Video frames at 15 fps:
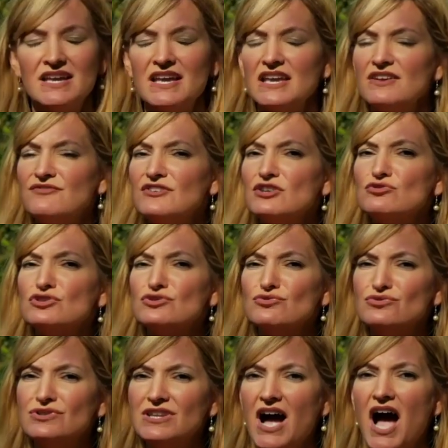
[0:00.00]
If you do
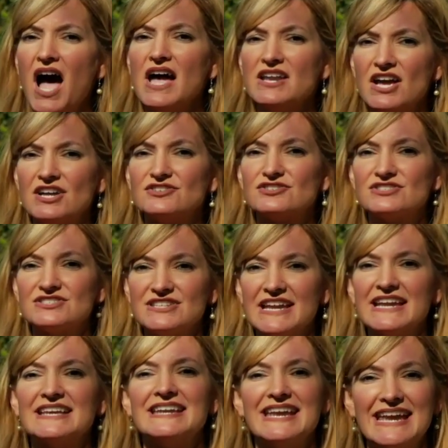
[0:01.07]
not
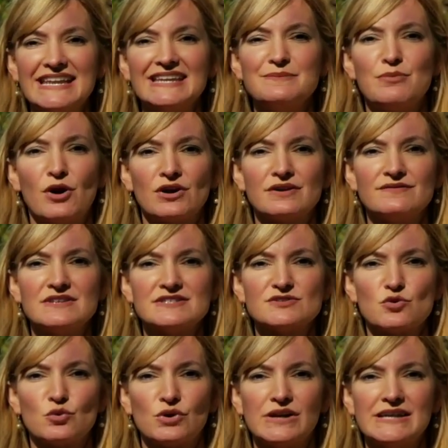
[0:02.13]
understand any part of this
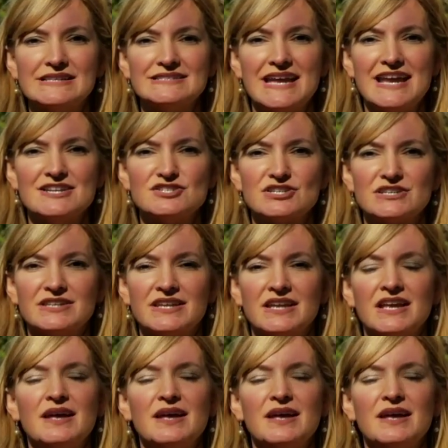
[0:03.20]
orientation,